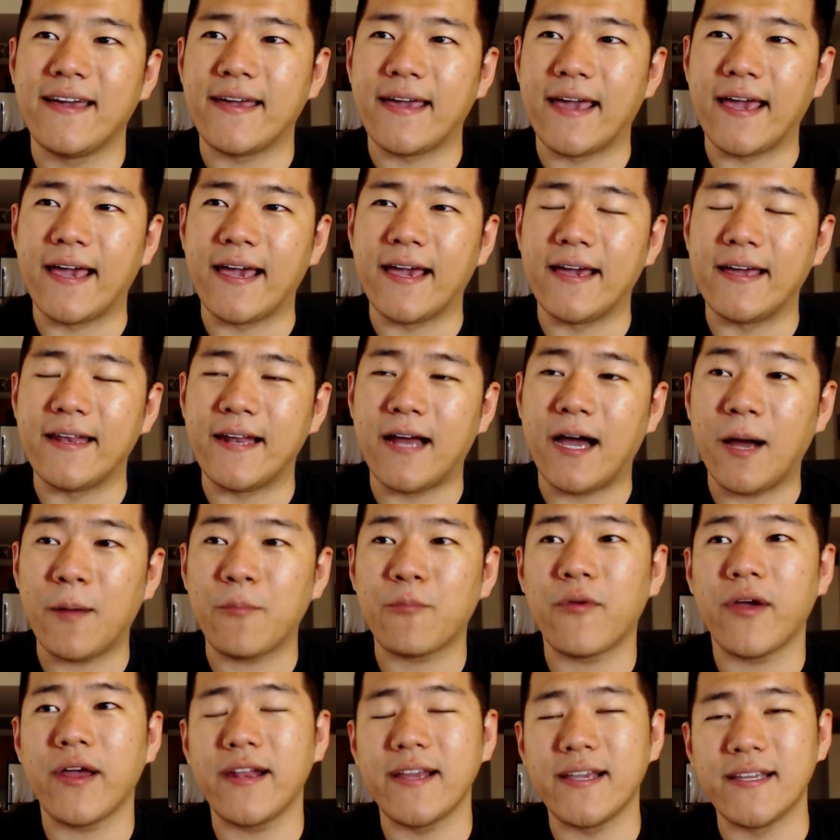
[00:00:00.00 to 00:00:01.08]
and I'm
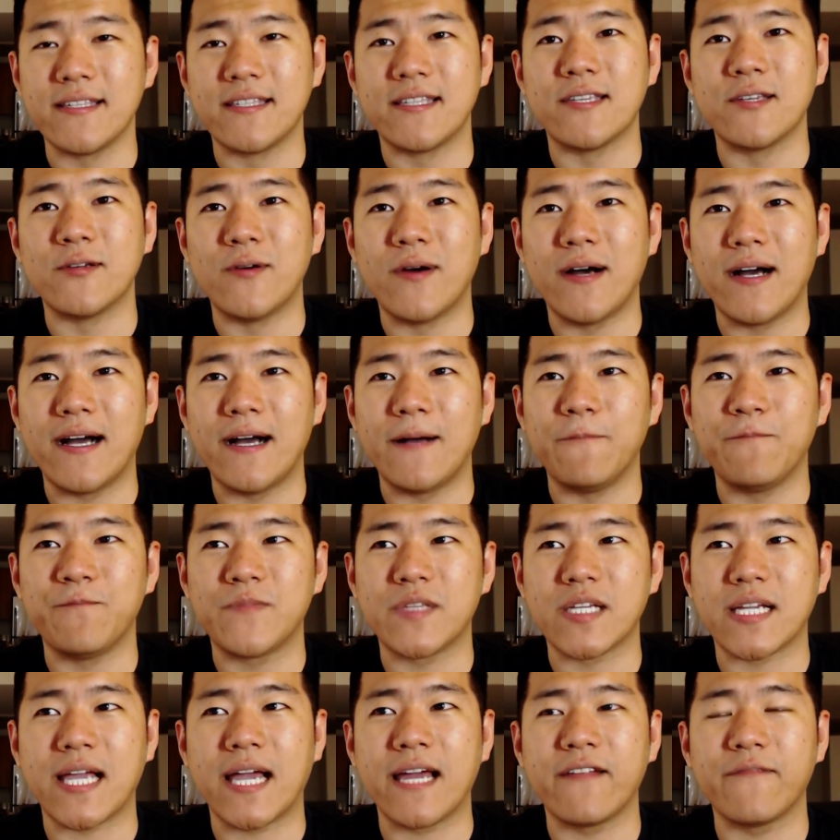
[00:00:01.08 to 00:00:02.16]
ready to
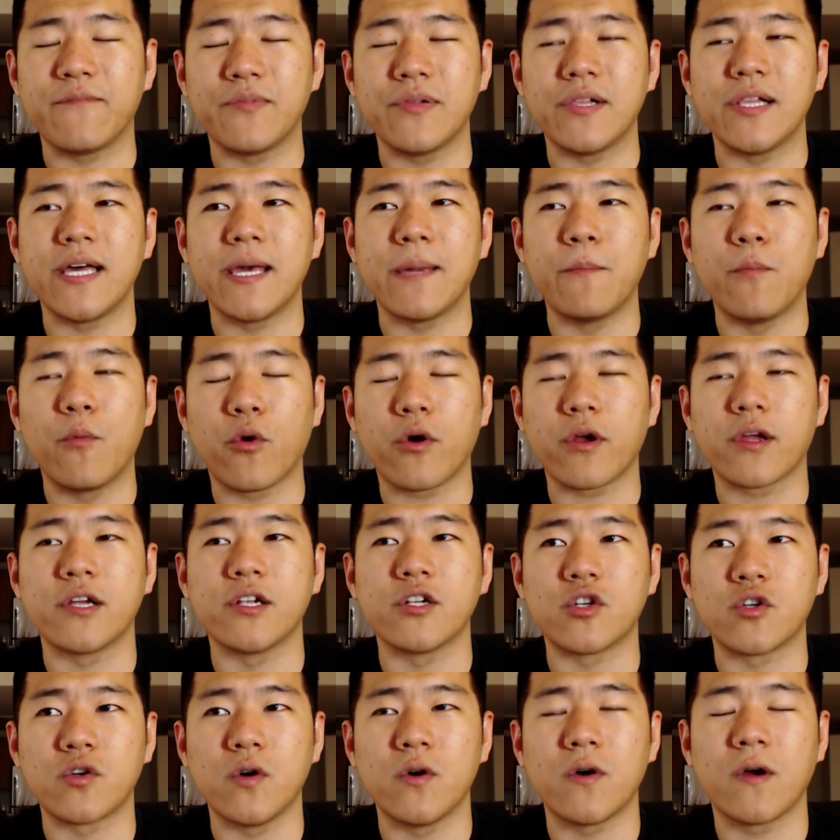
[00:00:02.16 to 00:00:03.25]
kind of play more
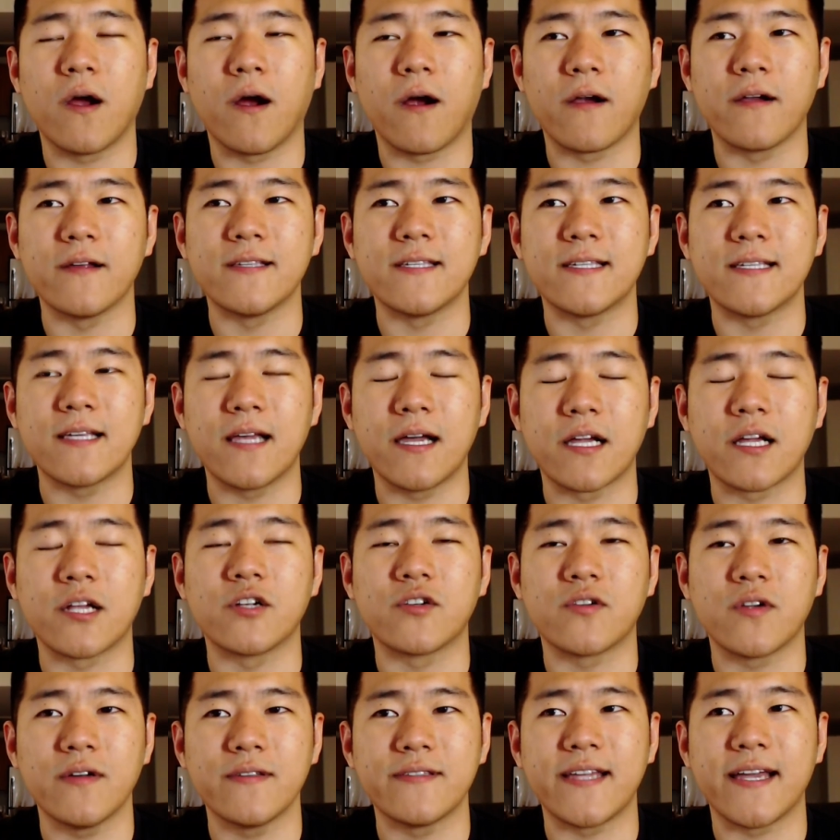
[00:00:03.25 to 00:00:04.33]
control cards,
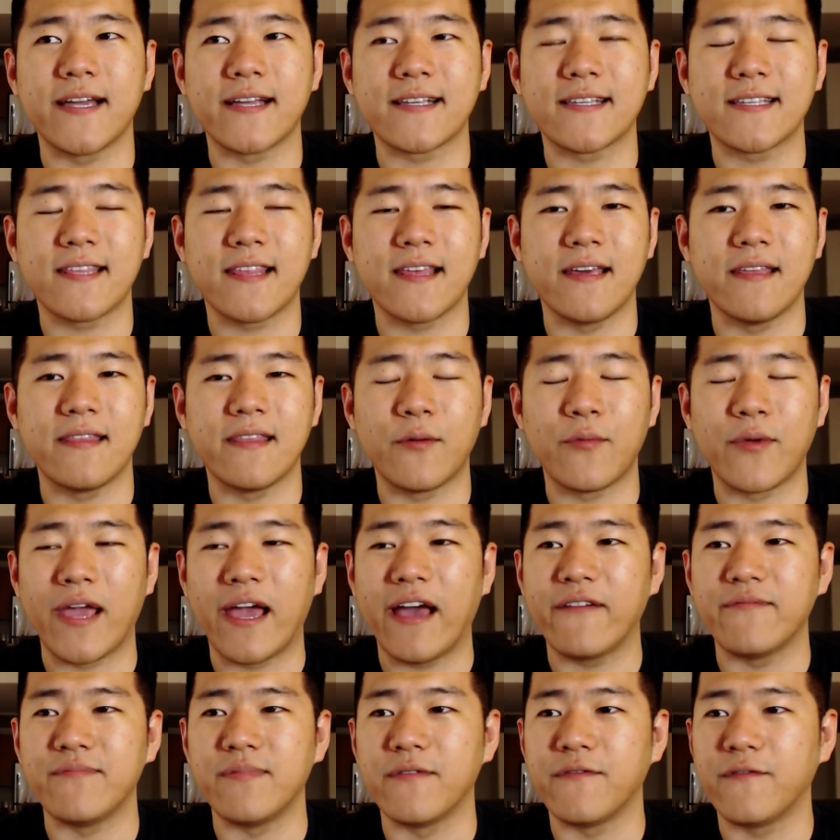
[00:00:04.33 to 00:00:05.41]
control decks than we
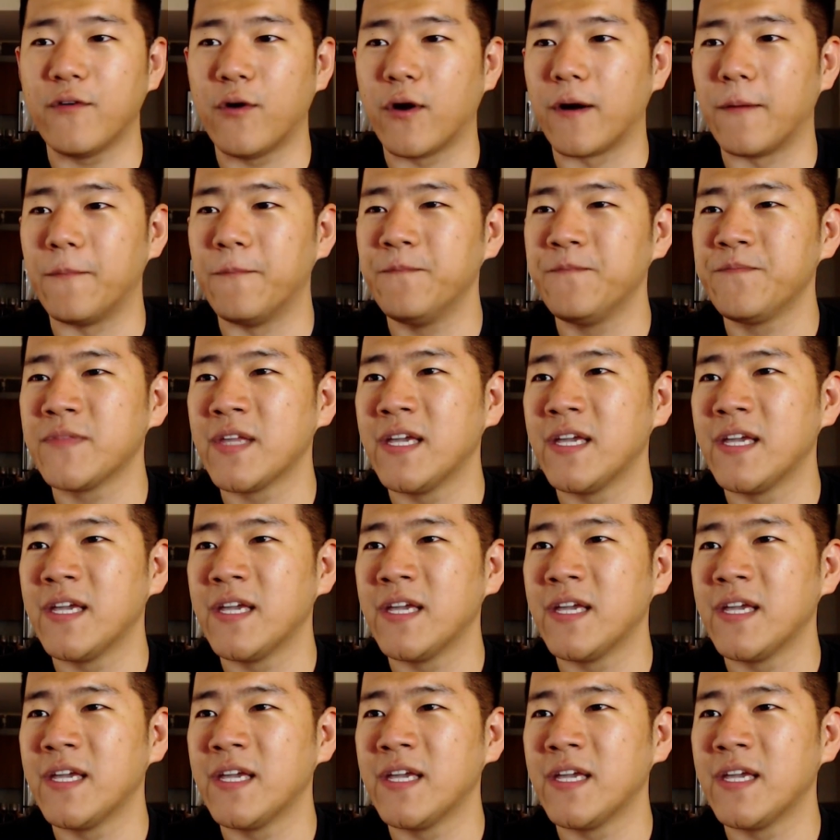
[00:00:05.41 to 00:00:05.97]
have before.